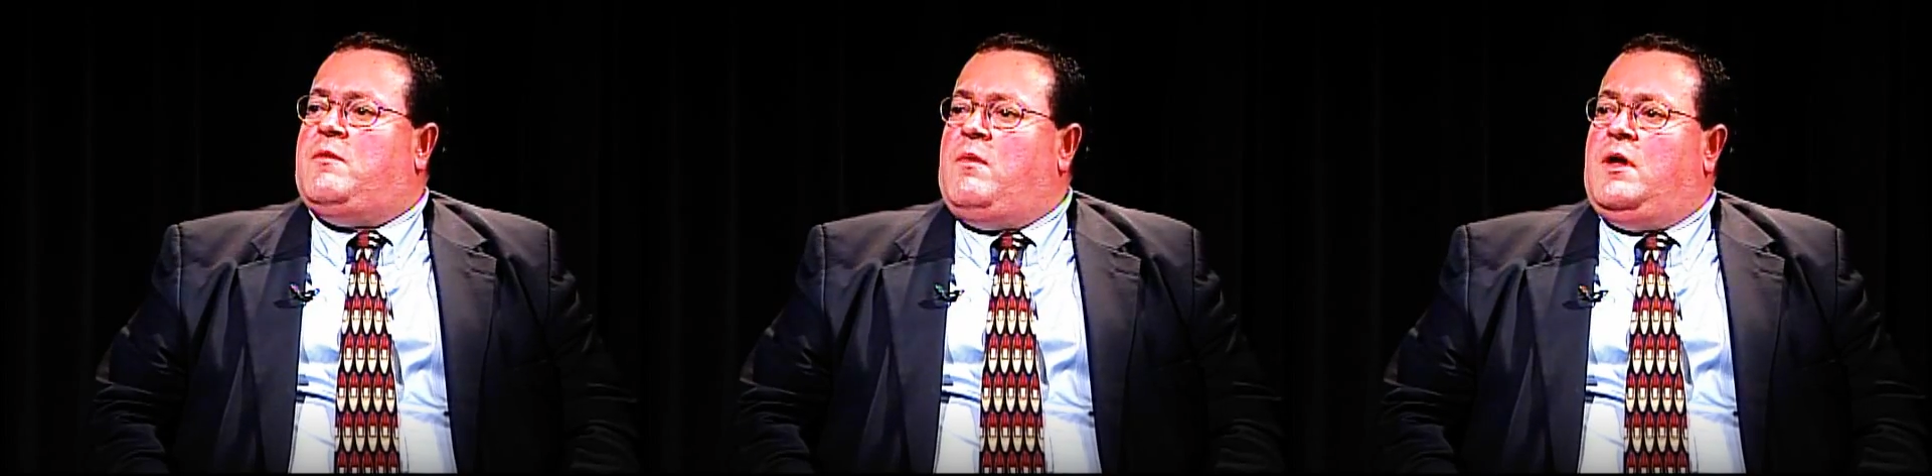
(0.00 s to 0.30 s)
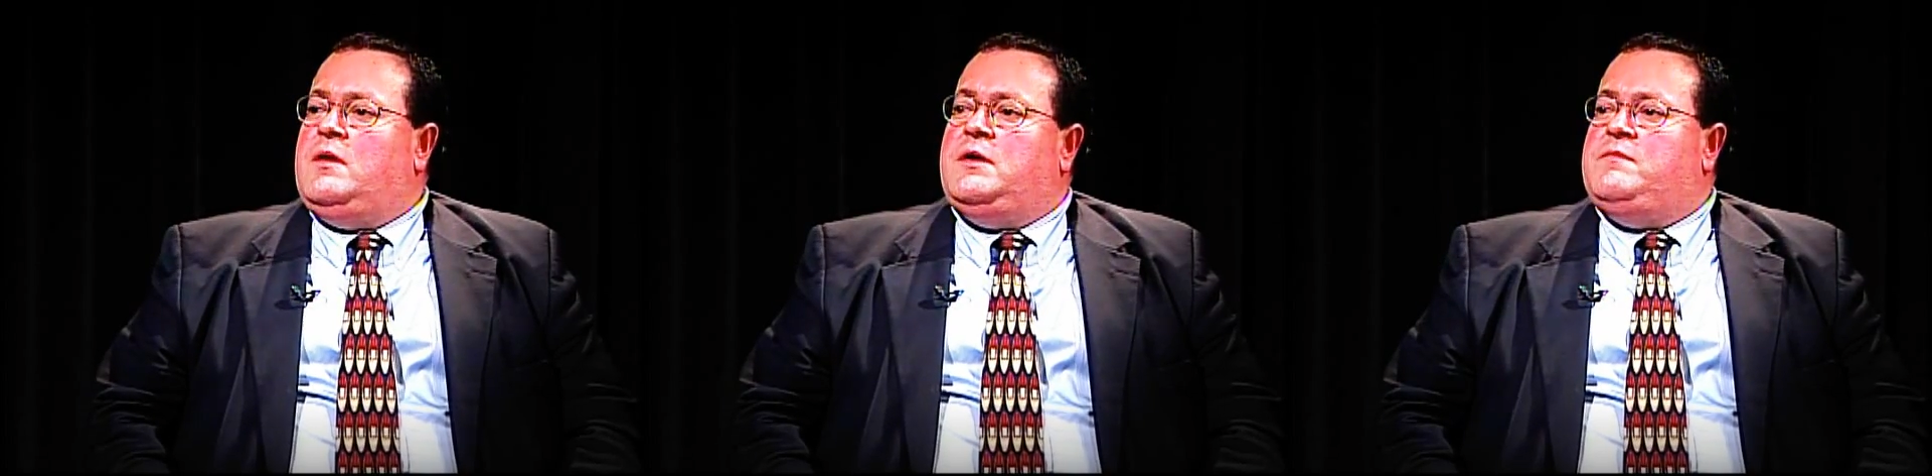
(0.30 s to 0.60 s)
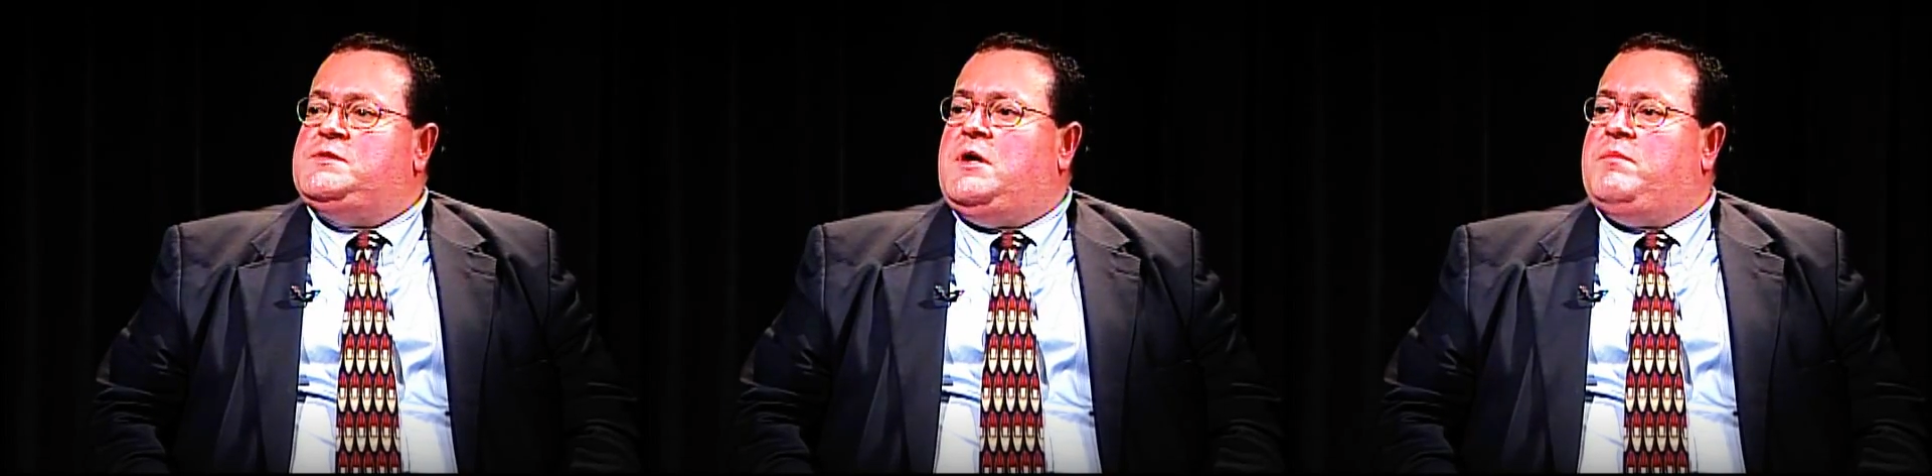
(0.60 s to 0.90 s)
quality
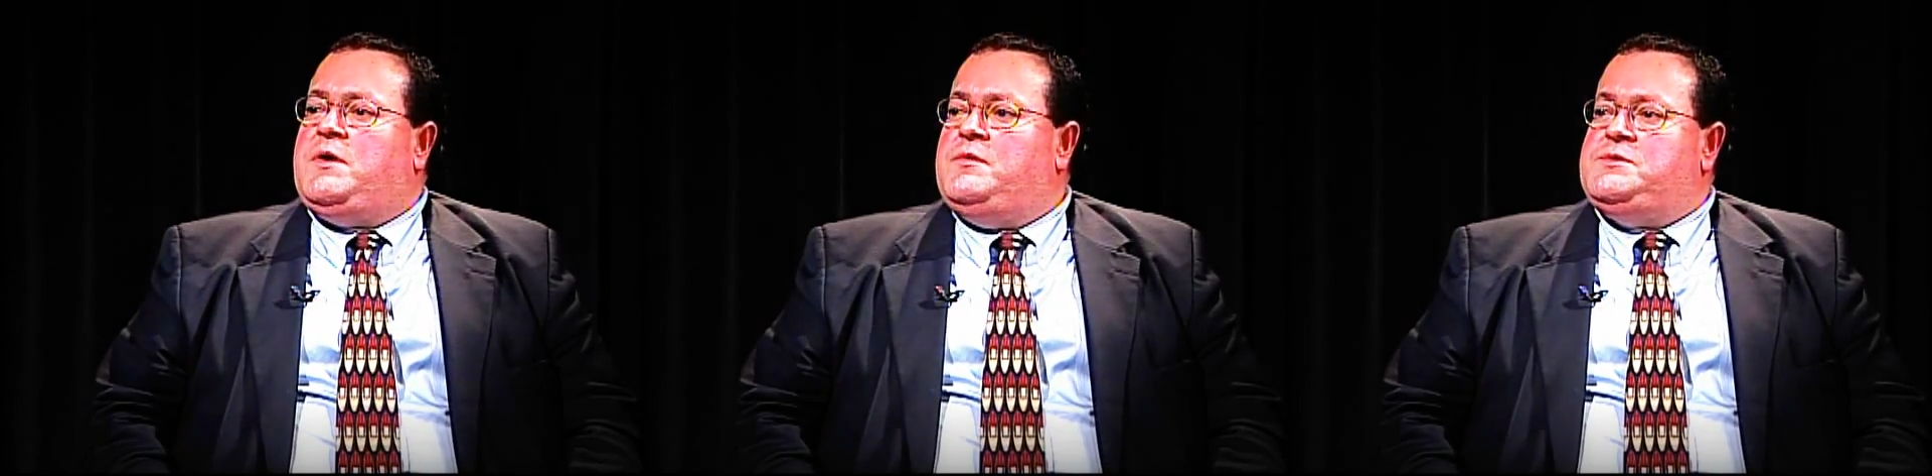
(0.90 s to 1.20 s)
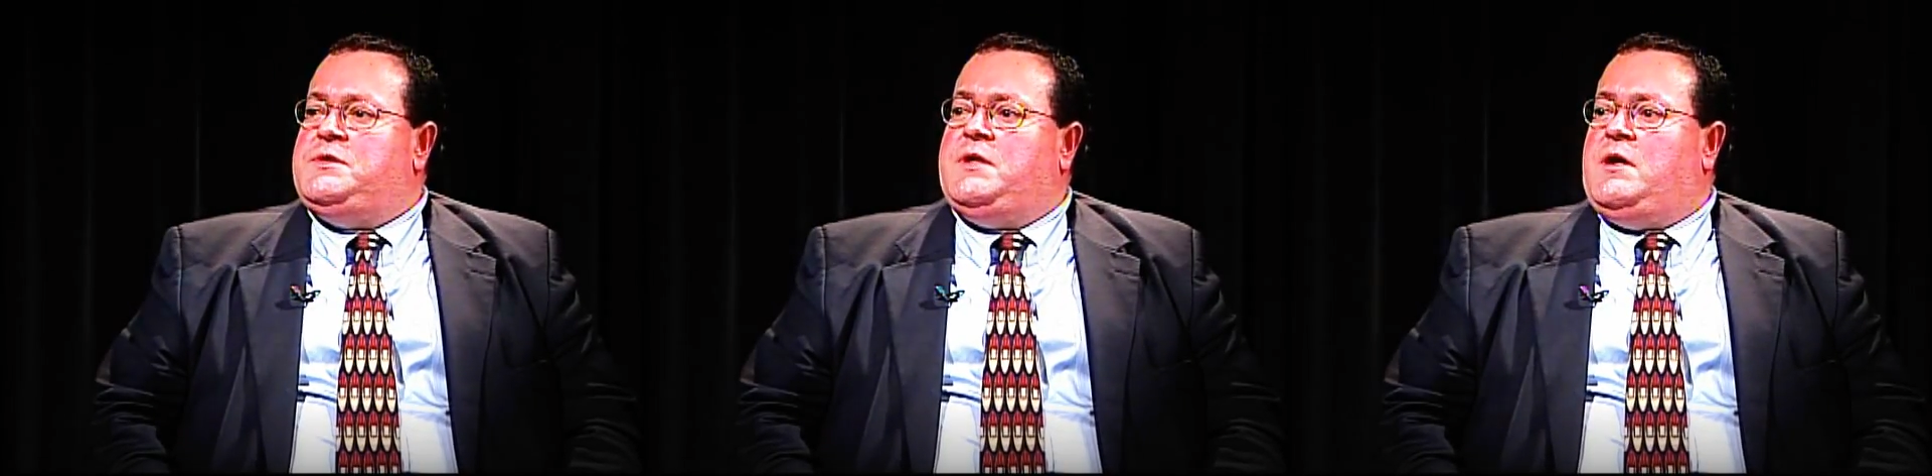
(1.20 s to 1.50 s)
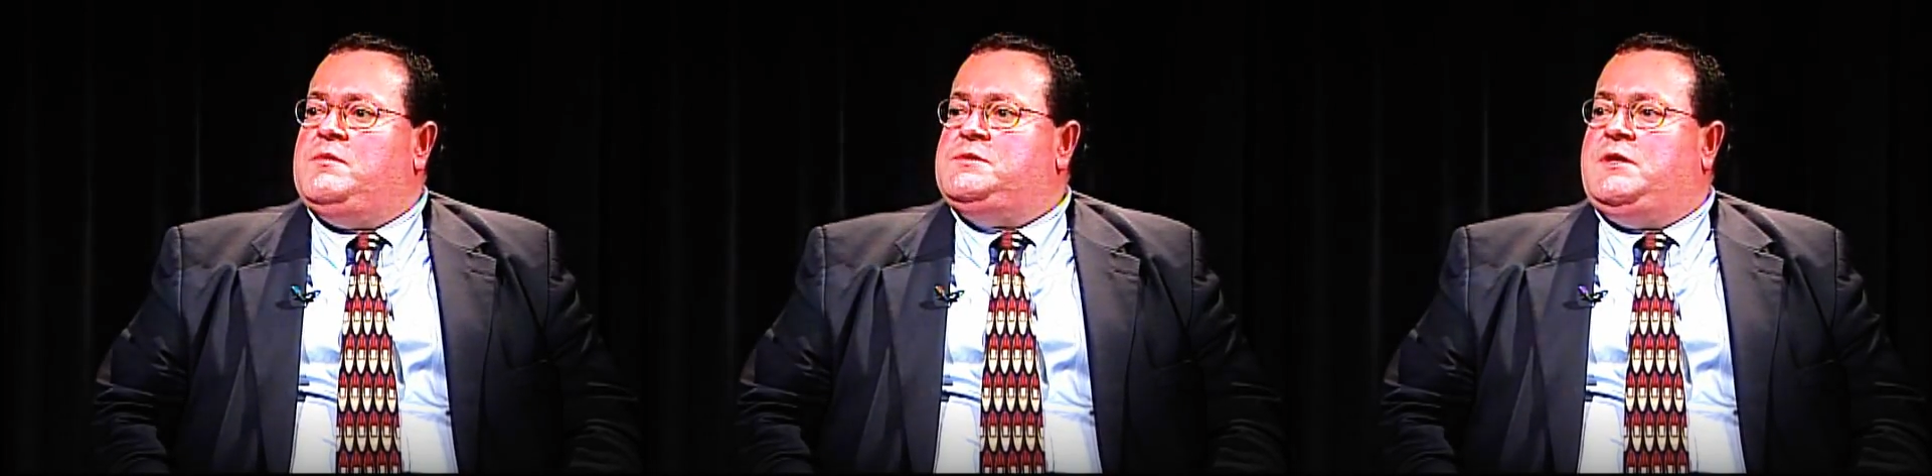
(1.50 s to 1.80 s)
of job coaching that
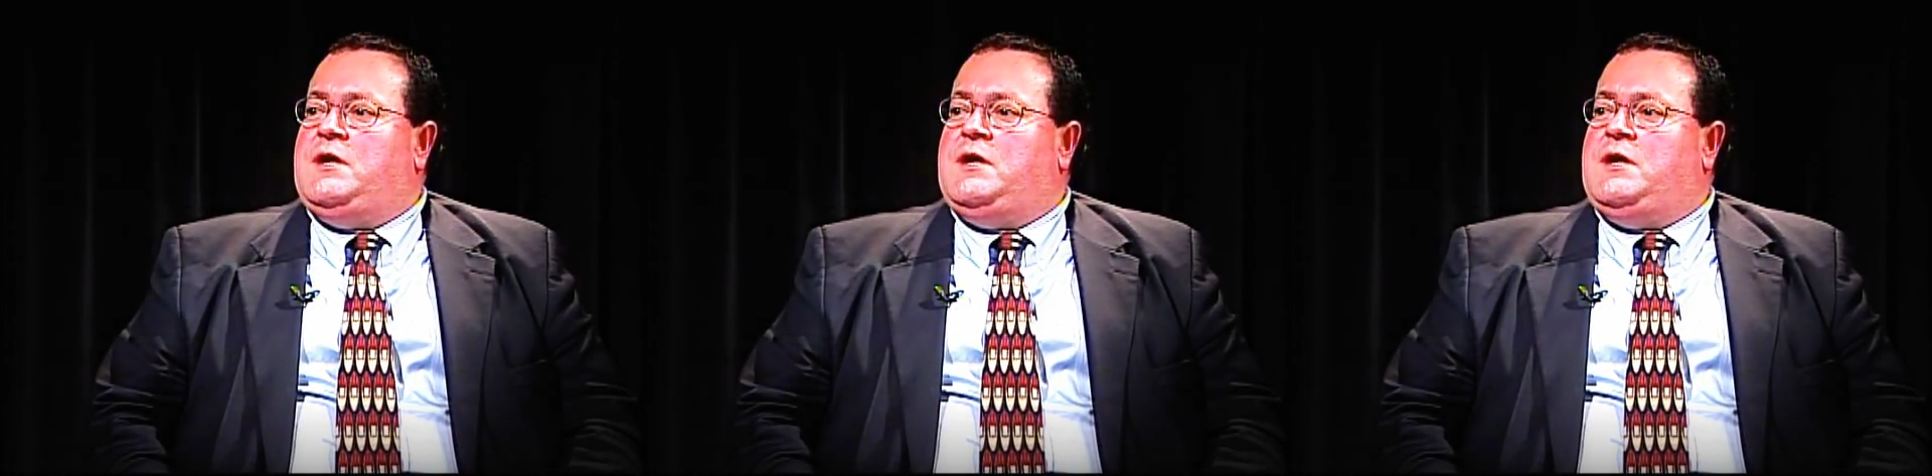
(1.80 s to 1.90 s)
I was